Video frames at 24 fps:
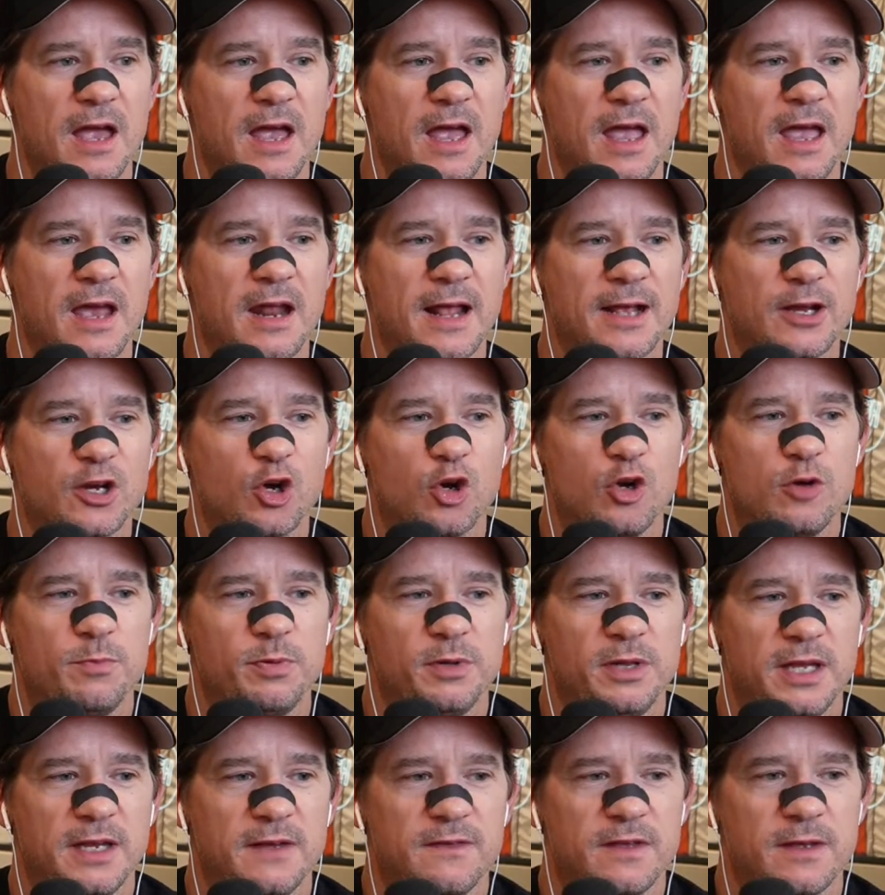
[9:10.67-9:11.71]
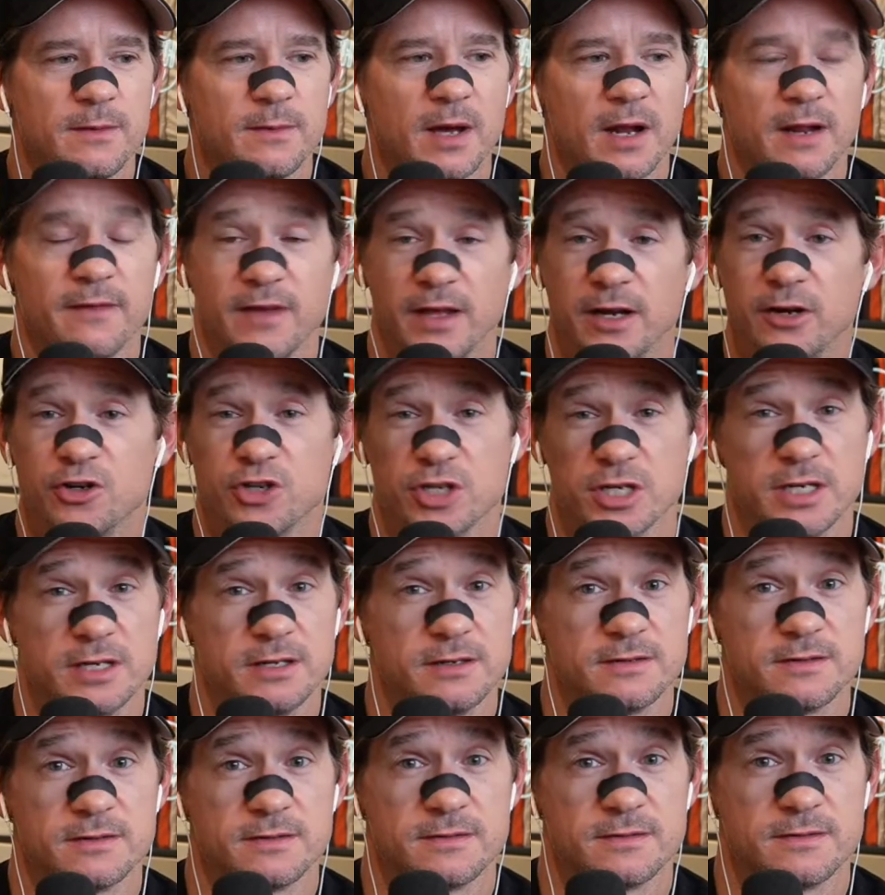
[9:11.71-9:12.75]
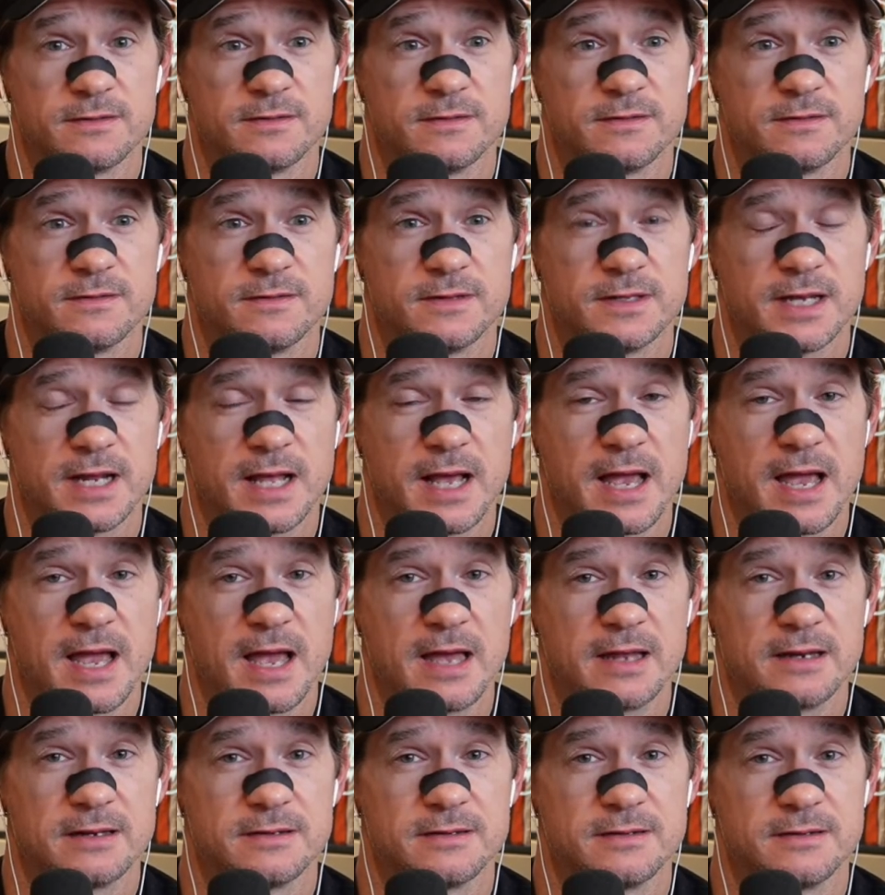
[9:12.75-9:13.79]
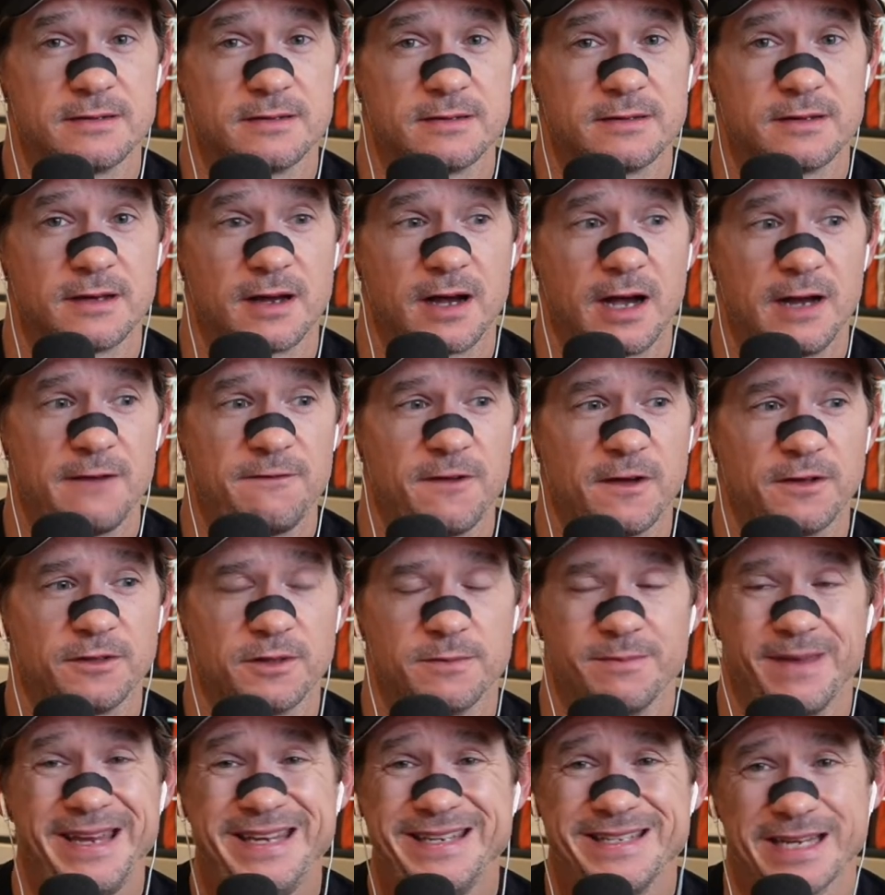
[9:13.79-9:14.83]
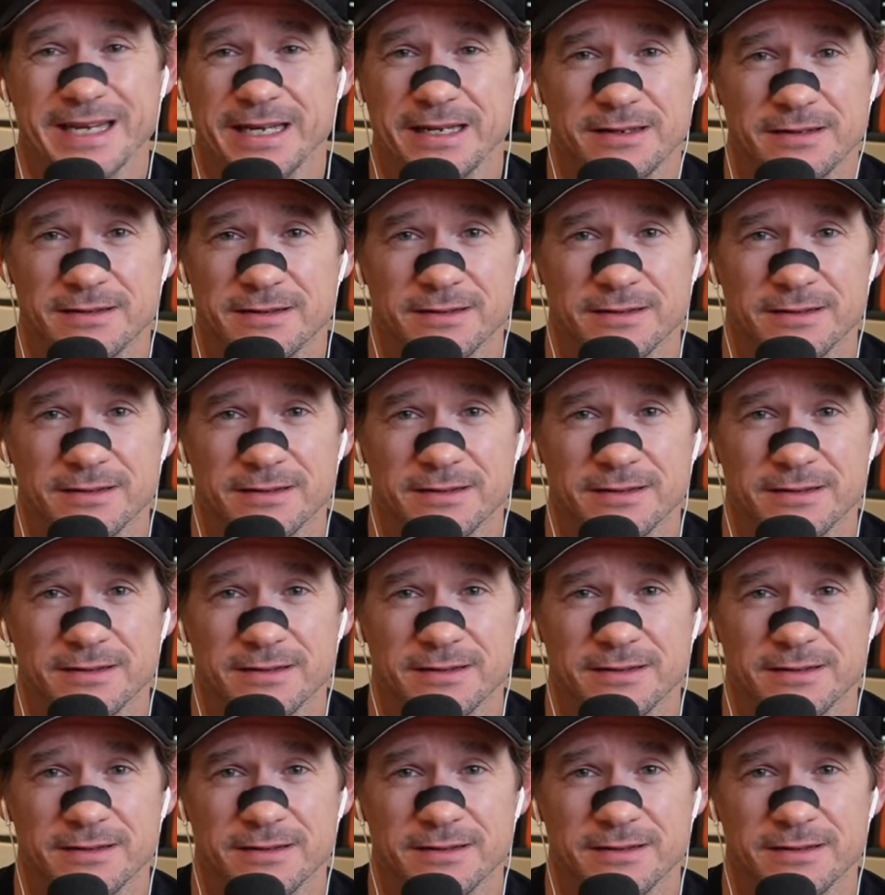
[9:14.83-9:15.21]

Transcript: and I couldn't believe the amount of energy that I had. I felt amazing.